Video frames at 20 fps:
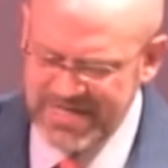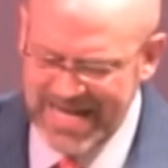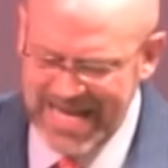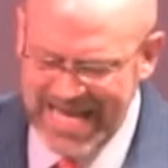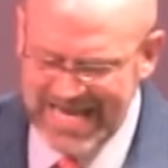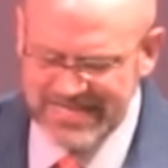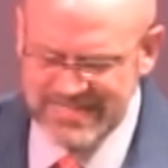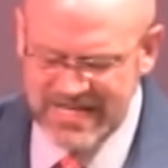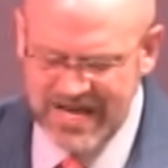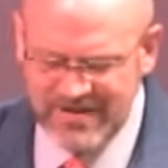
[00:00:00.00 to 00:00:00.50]
was an
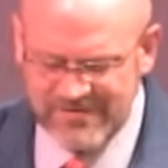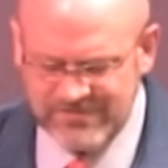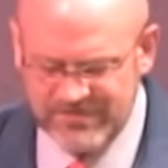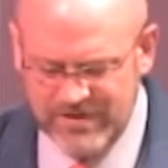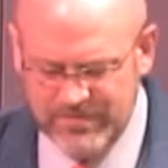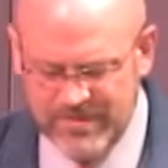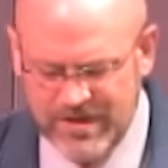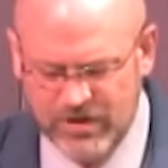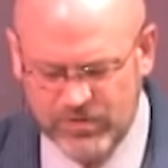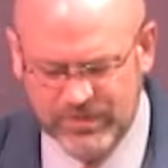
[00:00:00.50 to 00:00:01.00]
anti
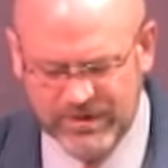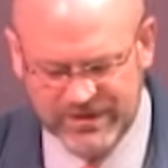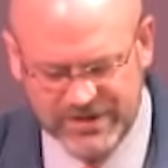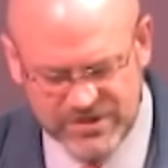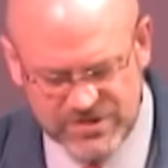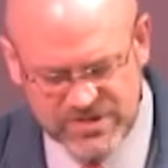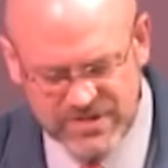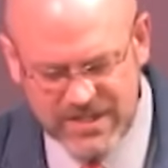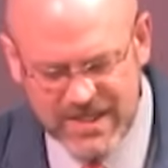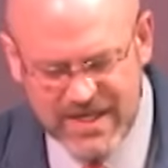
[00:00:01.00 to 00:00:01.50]
female
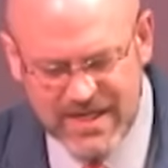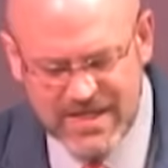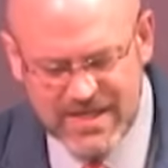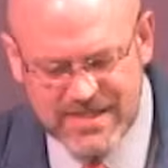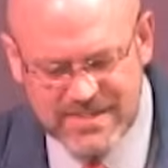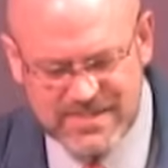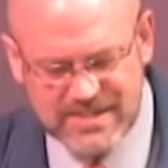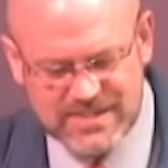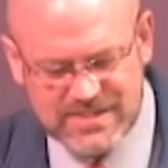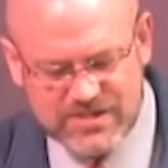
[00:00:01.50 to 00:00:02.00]
religion,
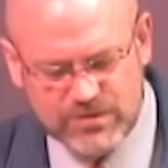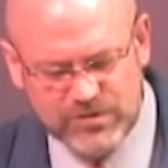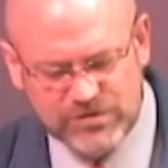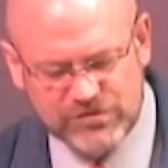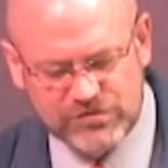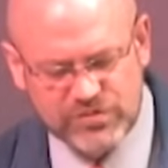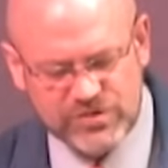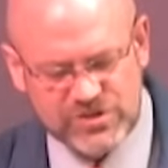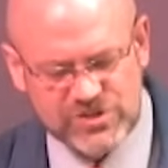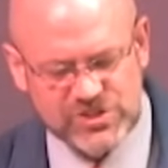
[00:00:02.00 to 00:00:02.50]
since it
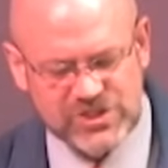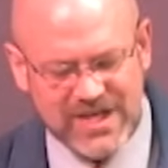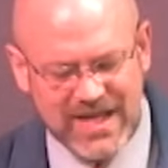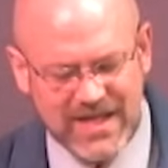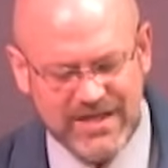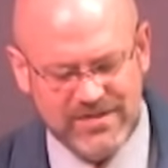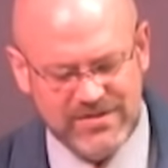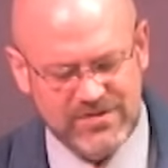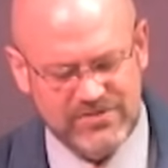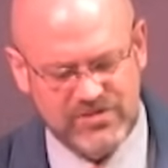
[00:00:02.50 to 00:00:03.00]
was
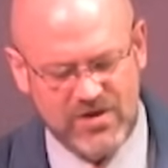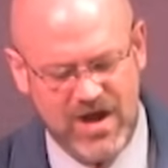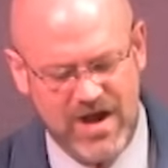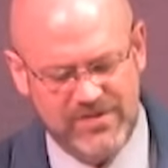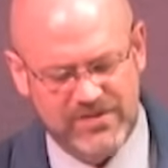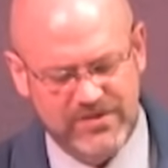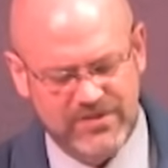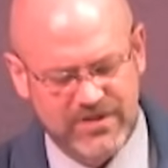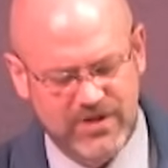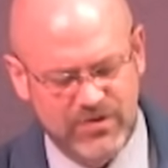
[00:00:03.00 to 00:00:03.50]
Christianity that
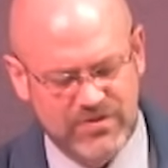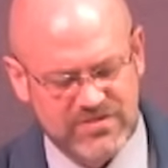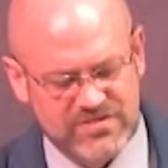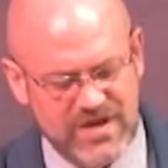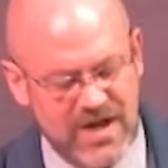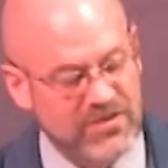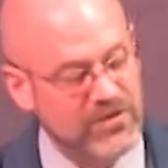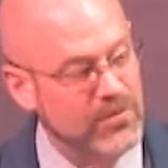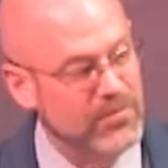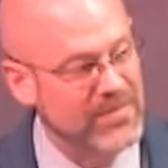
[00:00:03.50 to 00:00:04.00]
taught that there
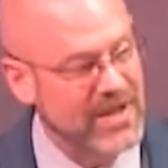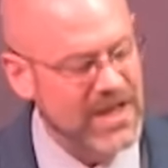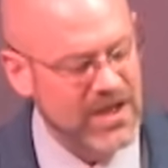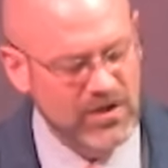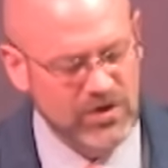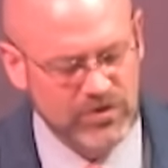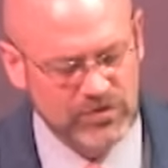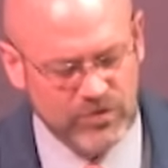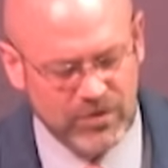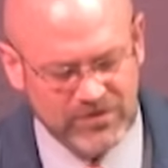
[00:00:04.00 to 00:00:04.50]
is neither
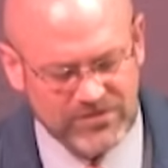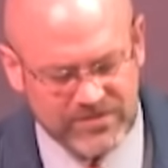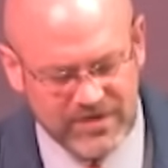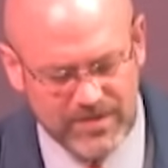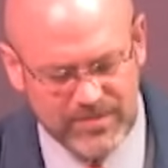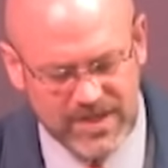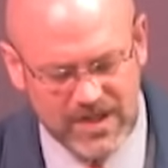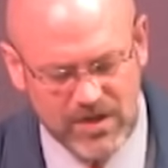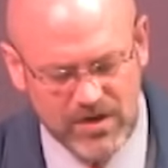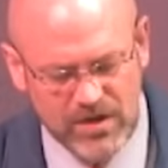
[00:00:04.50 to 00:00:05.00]
male nor
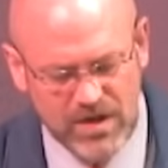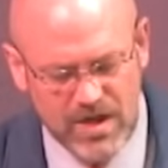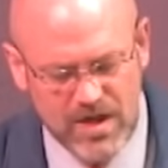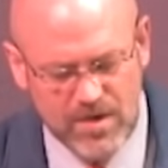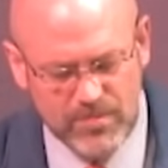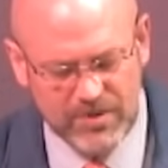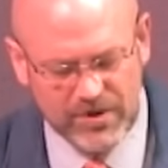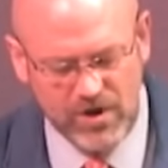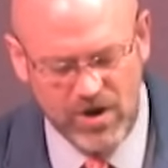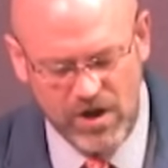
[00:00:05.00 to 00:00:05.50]

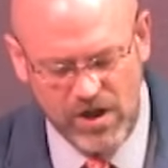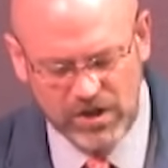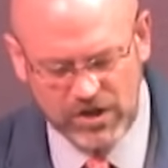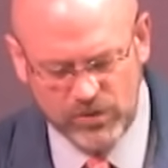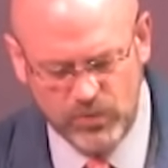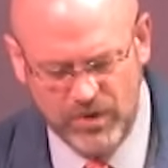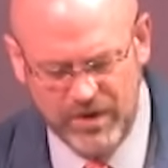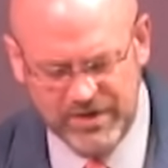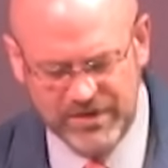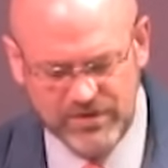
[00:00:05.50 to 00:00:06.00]
female, but
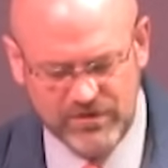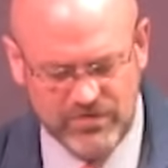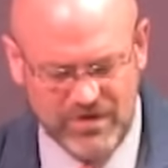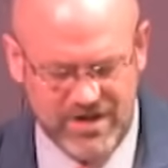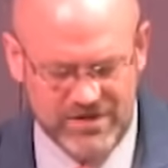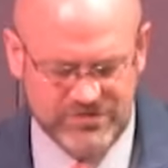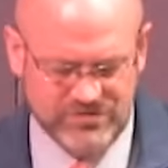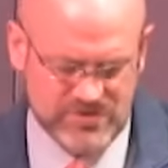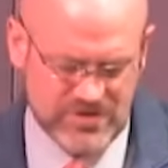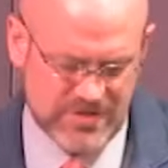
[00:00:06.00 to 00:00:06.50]
all are one in
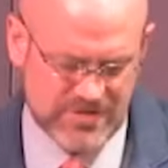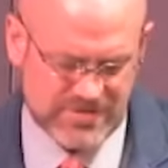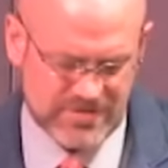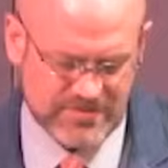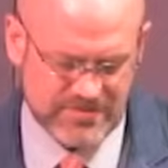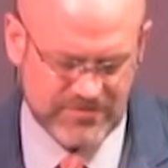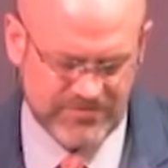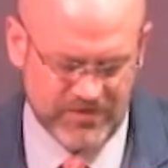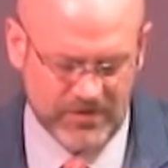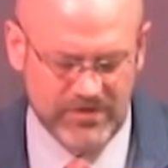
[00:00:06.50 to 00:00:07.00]
Christ
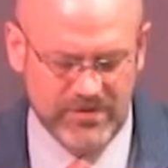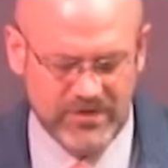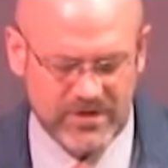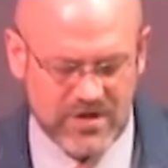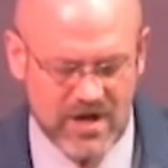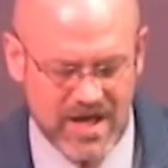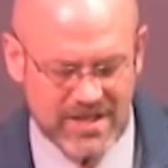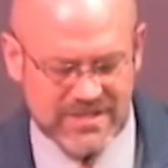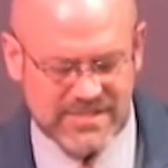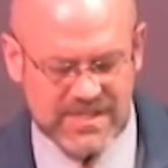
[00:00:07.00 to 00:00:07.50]
Jesus.
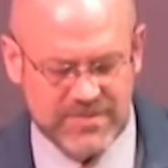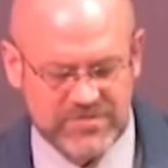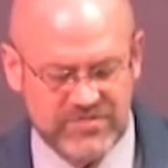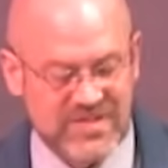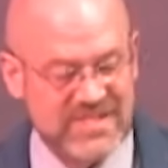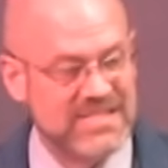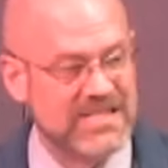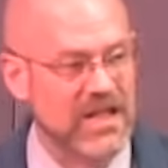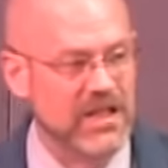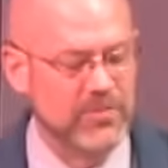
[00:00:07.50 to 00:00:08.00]
Further, the
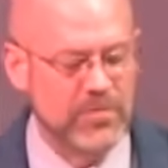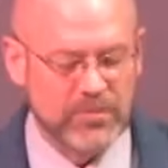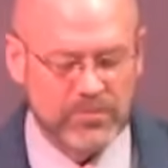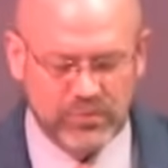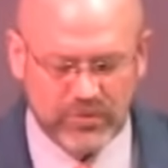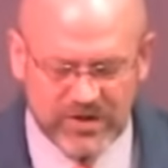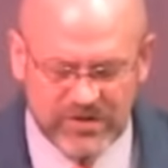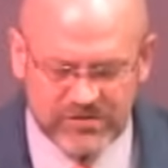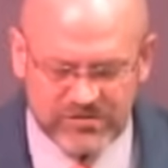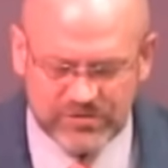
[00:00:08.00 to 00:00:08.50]
concept of a
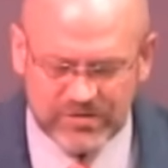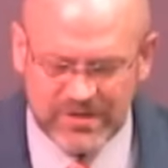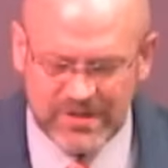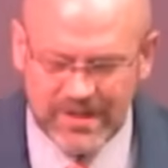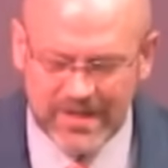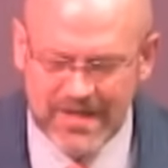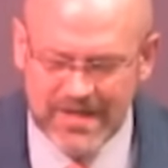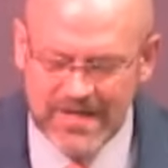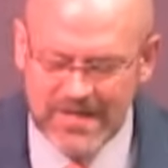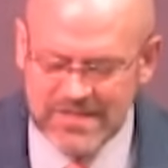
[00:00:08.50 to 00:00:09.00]
celibate
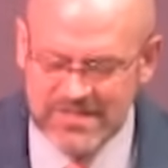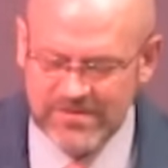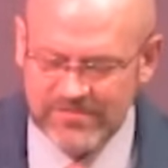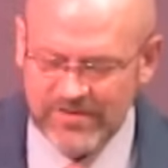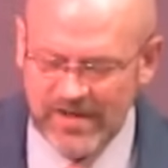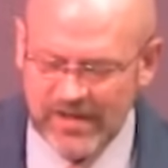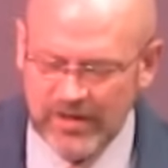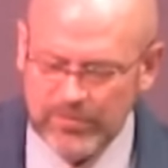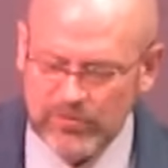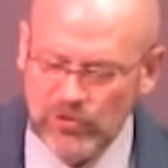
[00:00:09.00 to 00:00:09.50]
priesthood,
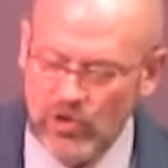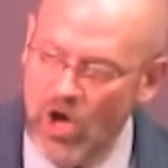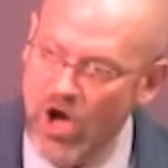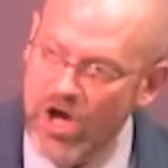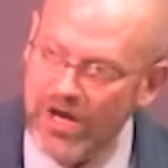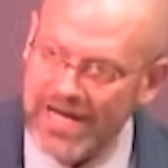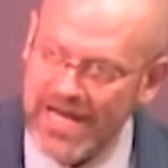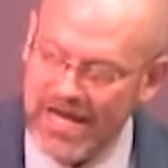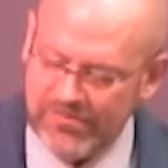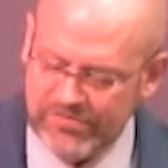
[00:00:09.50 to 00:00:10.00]
developed
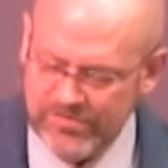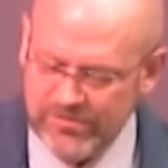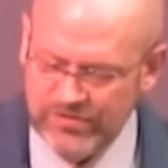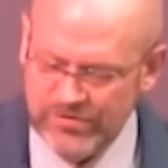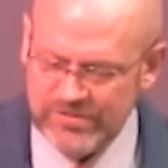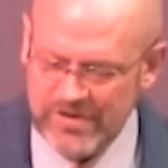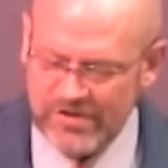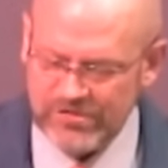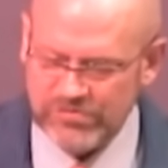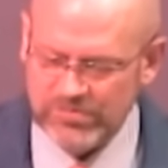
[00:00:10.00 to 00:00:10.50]
long after
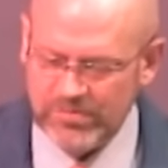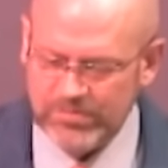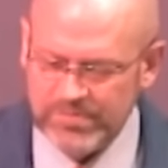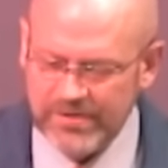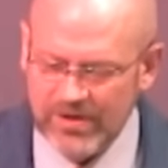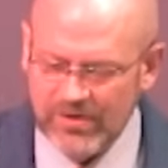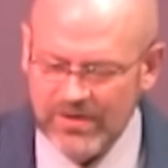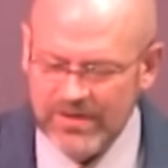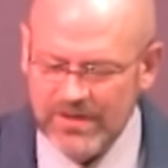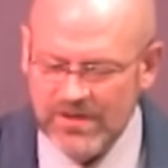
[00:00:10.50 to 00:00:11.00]
the New
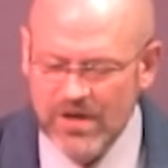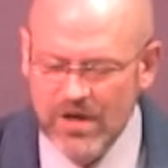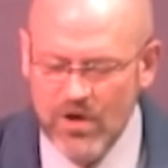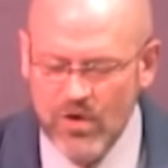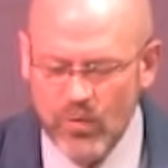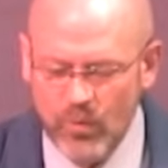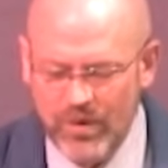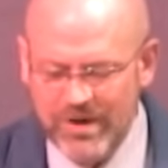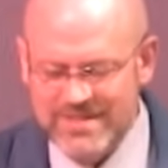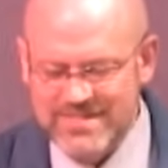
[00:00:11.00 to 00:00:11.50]
Testament
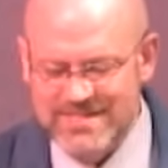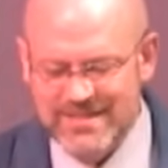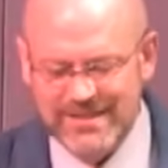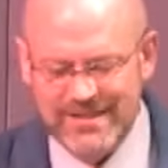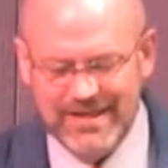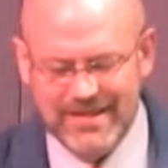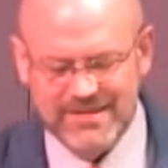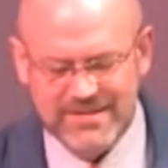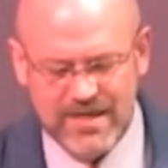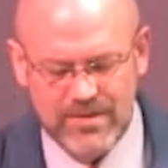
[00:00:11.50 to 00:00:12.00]
period, once
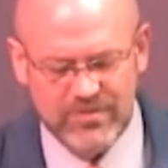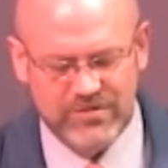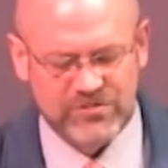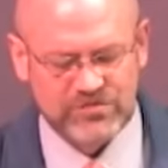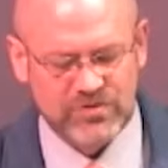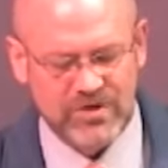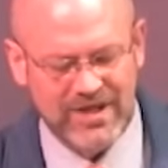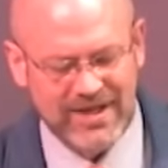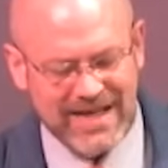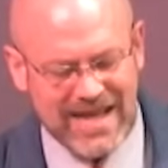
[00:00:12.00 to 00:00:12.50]
again
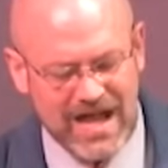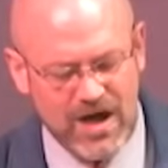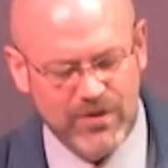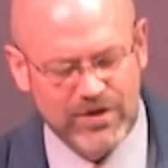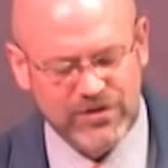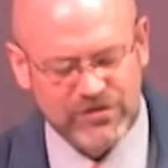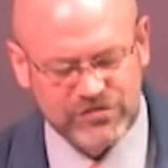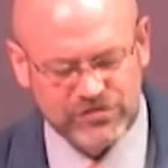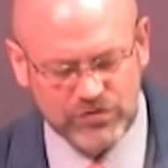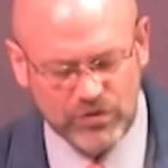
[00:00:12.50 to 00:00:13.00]
demonstrating
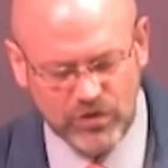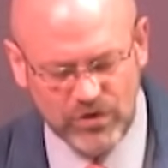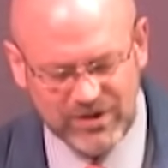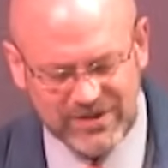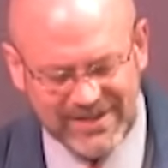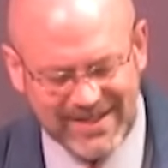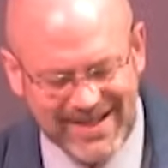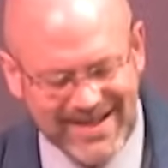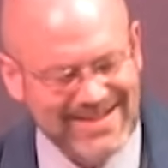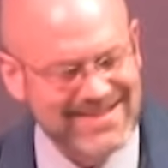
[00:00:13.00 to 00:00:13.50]
how
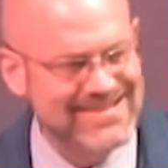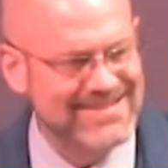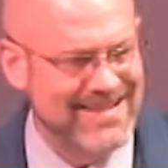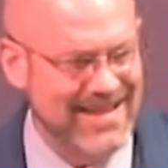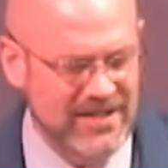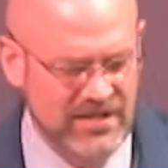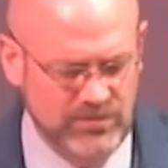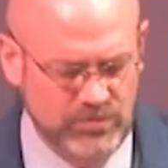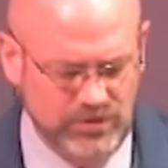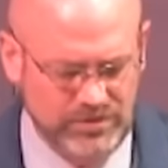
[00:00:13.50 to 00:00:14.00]
historically
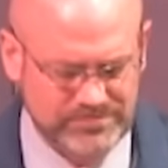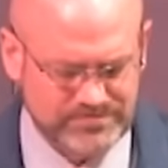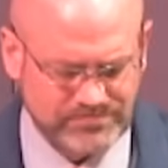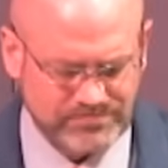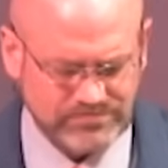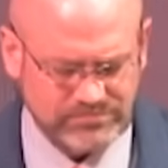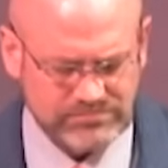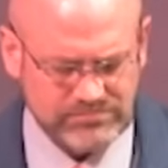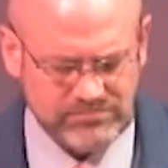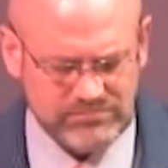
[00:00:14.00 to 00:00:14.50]

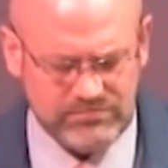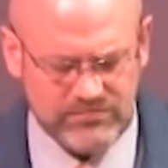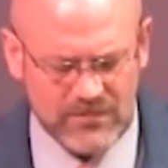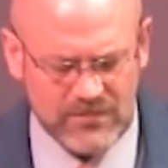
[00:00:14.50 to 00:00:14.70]
untenable